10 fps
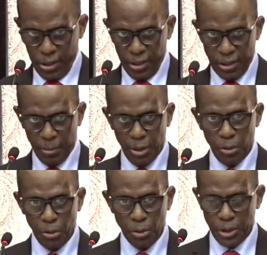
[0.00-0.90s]
some of the
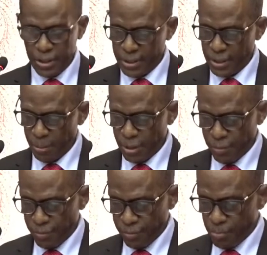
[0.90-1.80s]
roads, some of
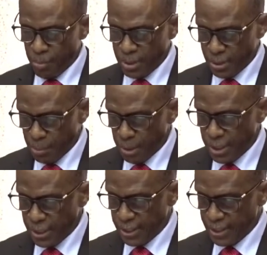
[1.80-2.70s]
the
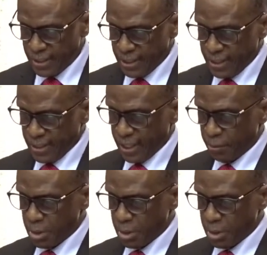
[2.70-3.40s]
money that was